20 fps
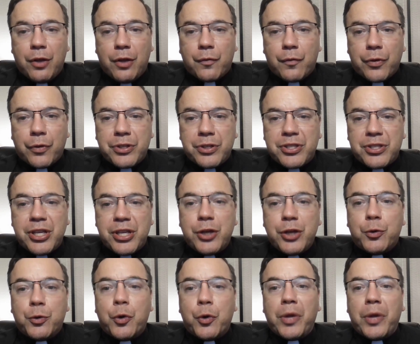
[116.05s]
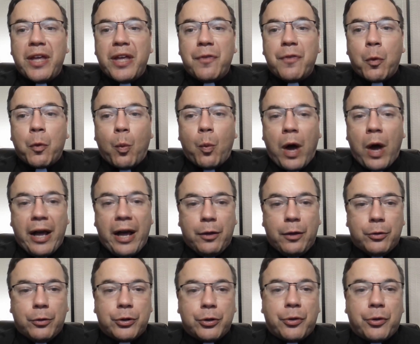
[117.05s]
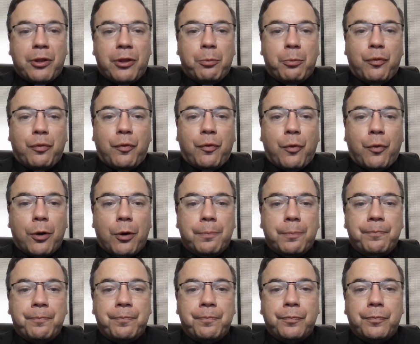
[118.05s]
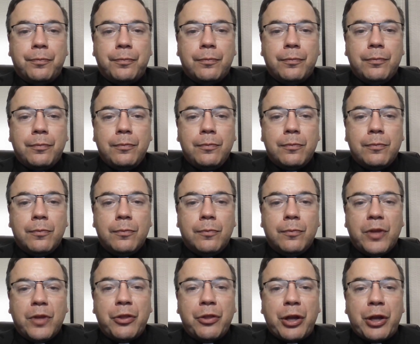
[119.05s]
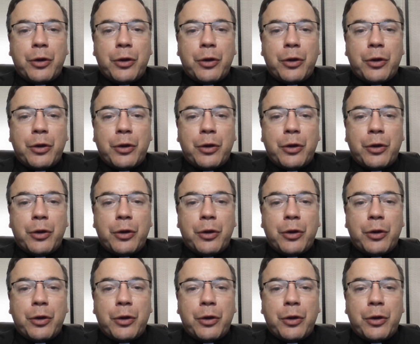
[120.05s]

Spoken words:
for the sea grew even wilder than before. Then they